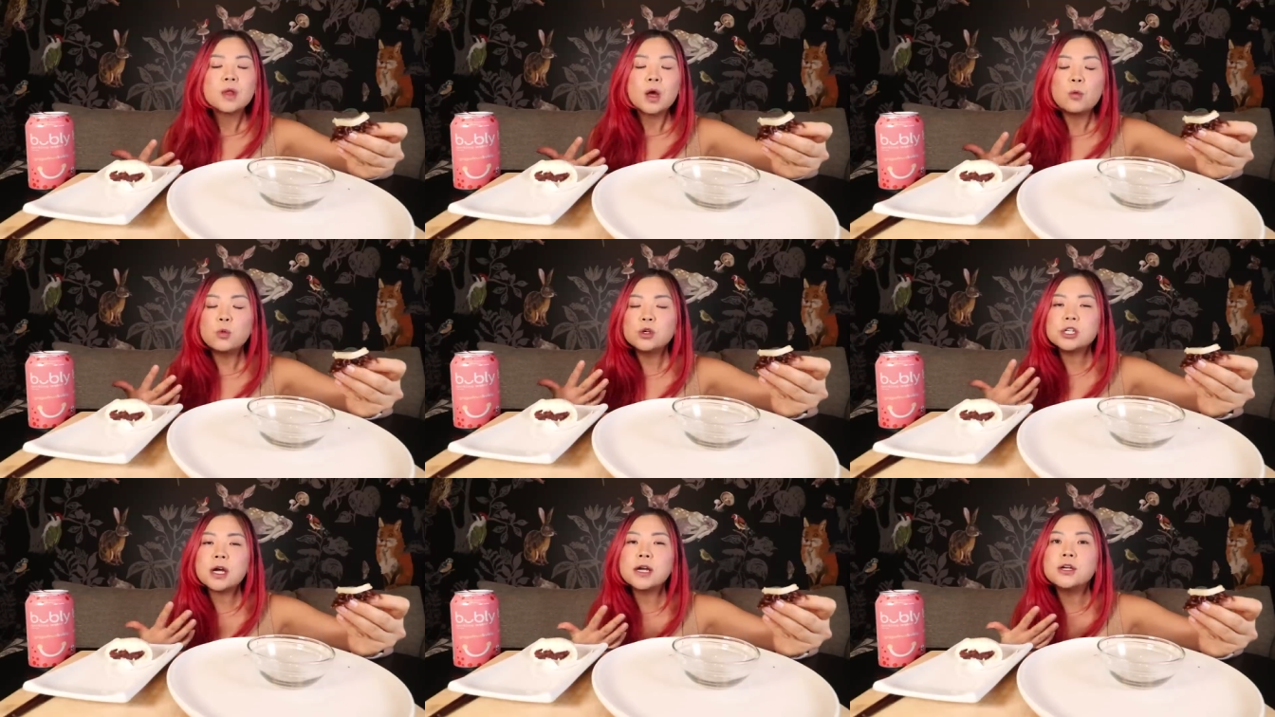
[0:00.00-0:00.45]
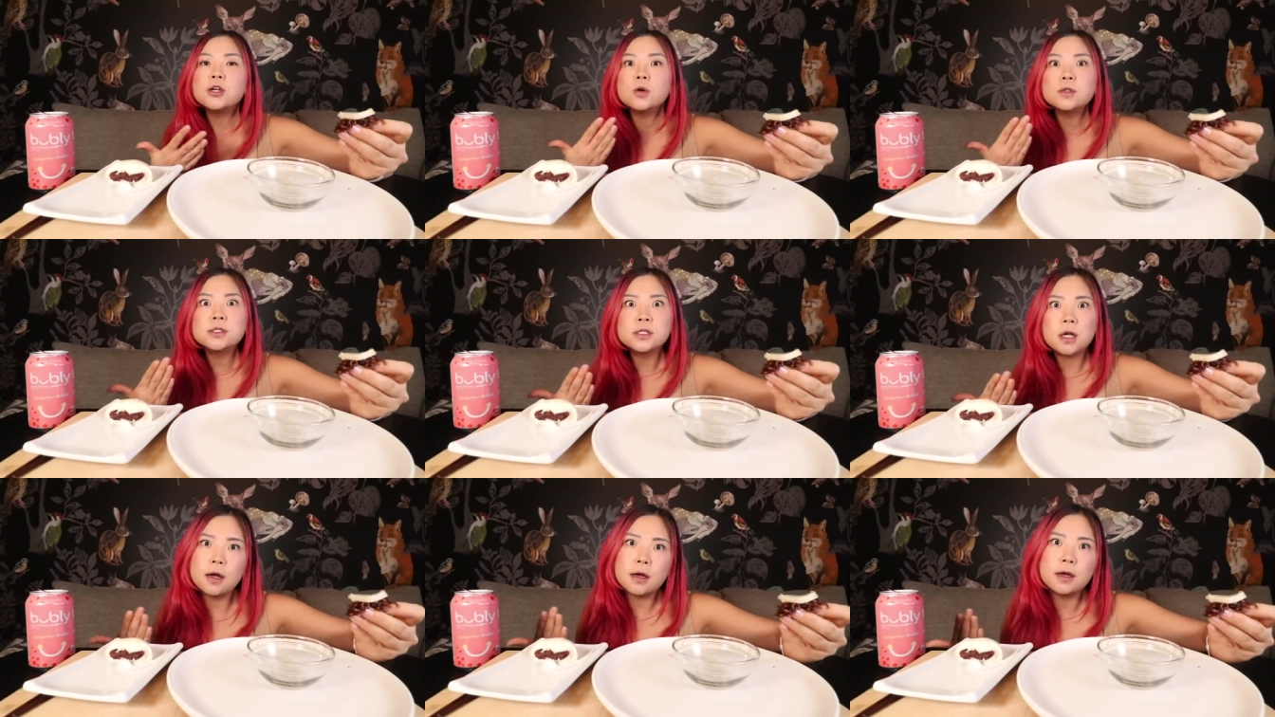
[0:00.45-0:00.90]
which I know
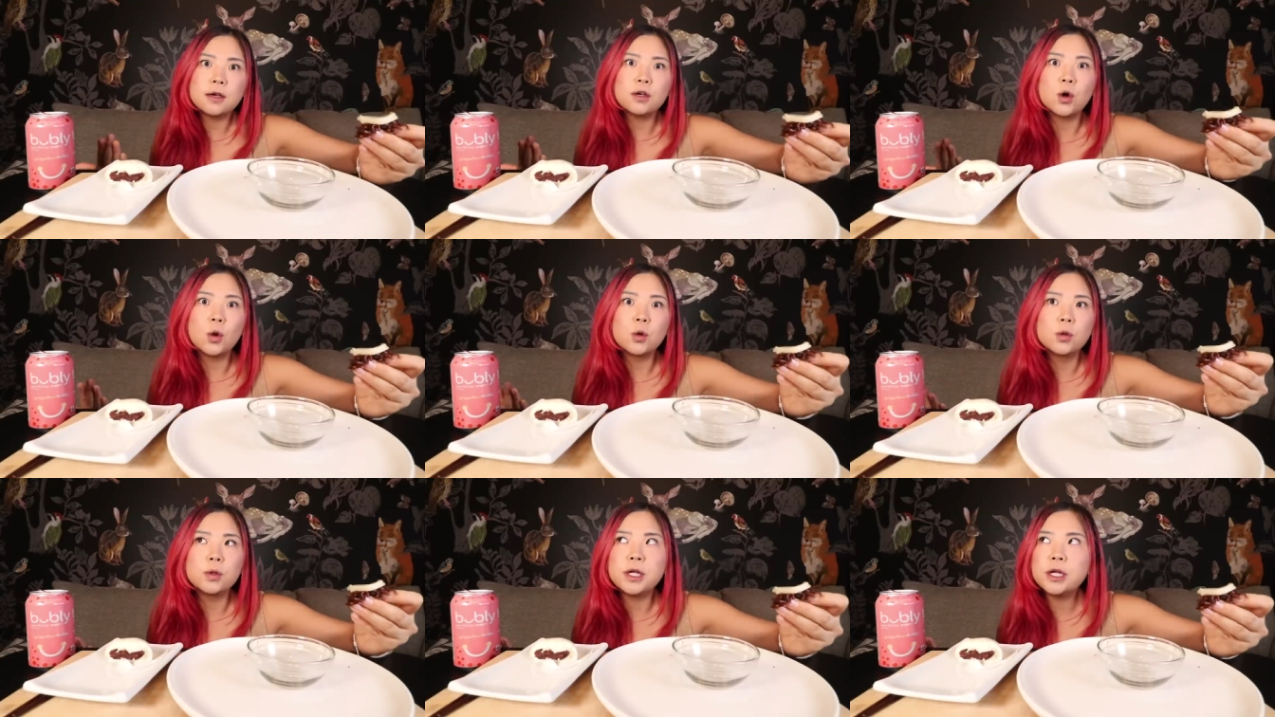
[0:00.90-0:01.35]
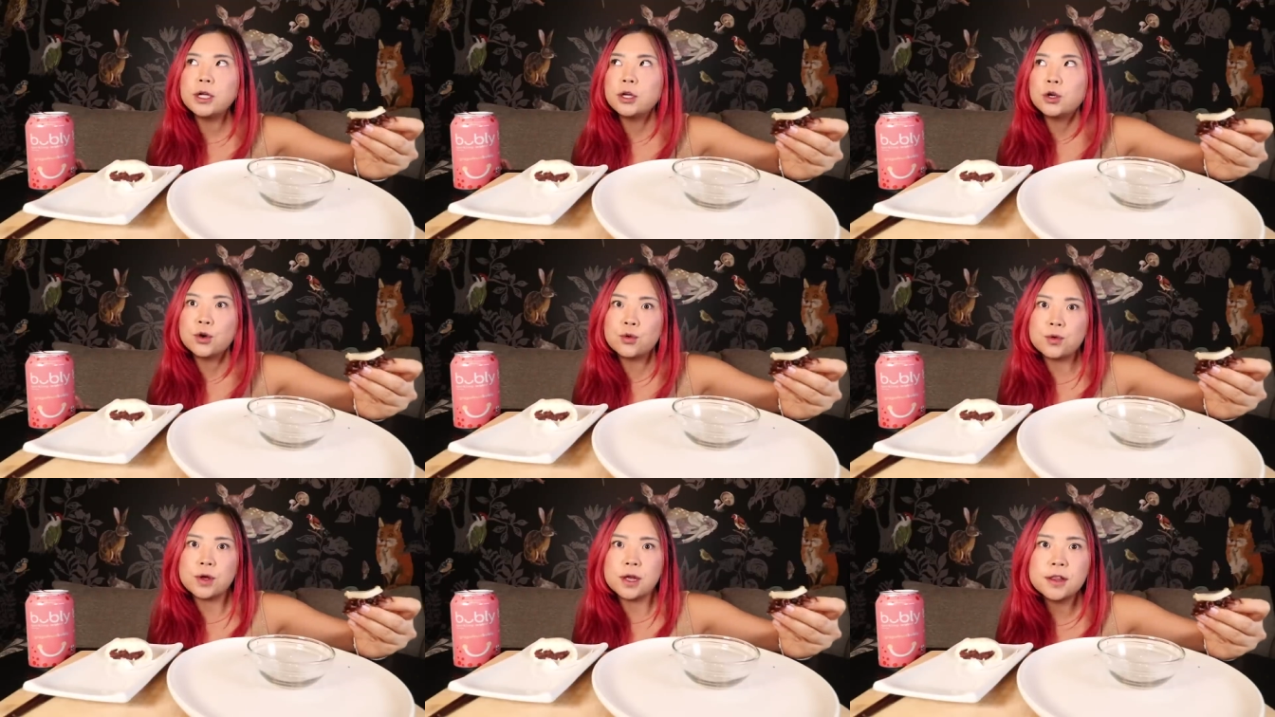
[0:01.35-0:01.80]
it's not an only
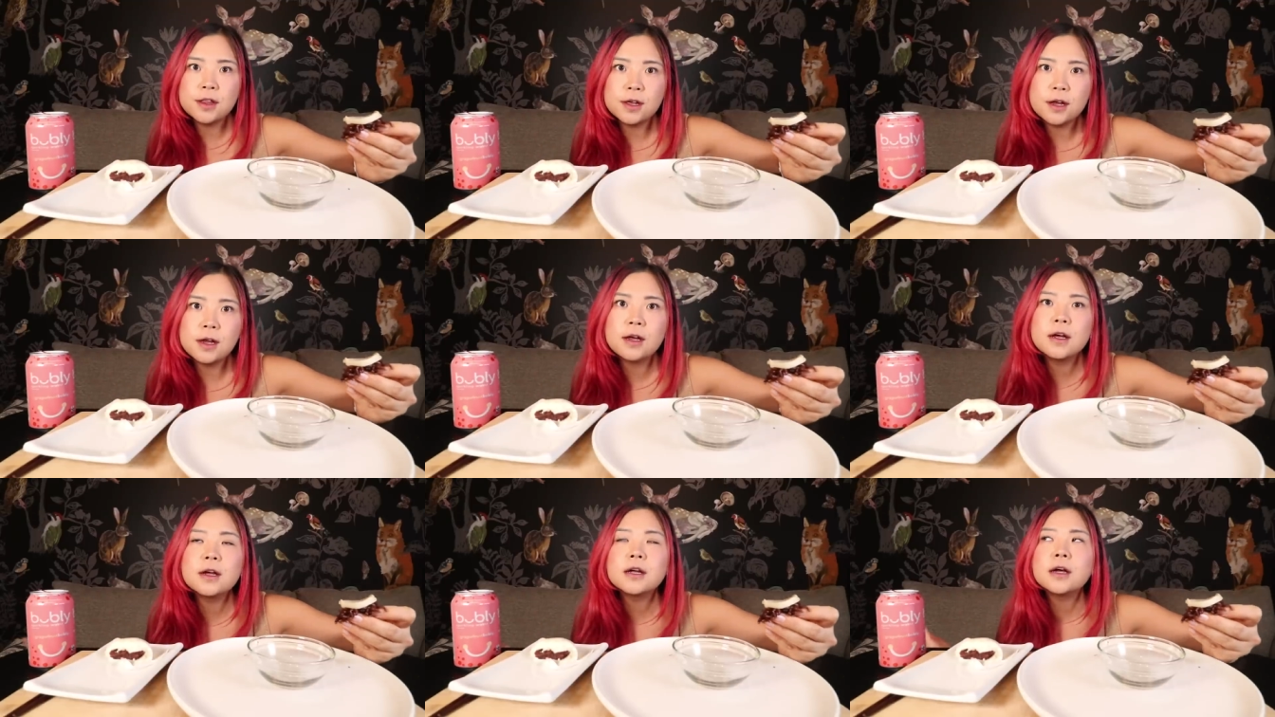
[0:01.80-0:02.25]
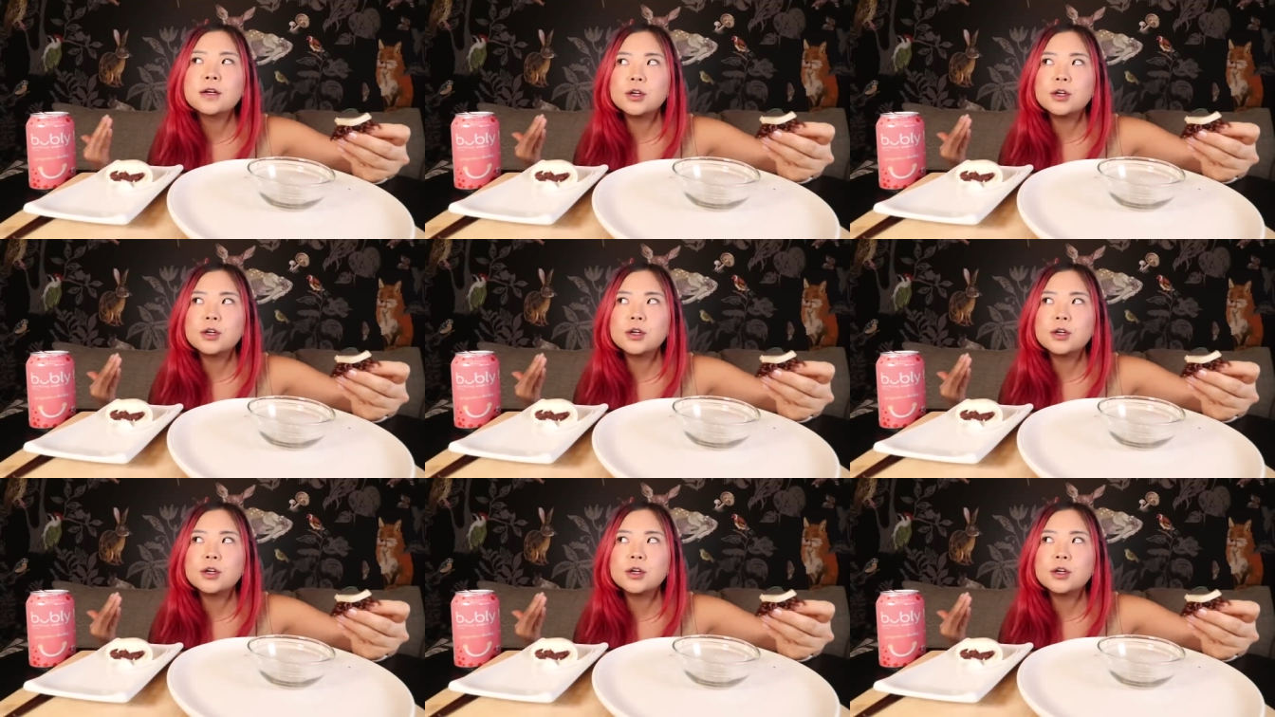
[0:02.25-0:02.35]
Korea thing.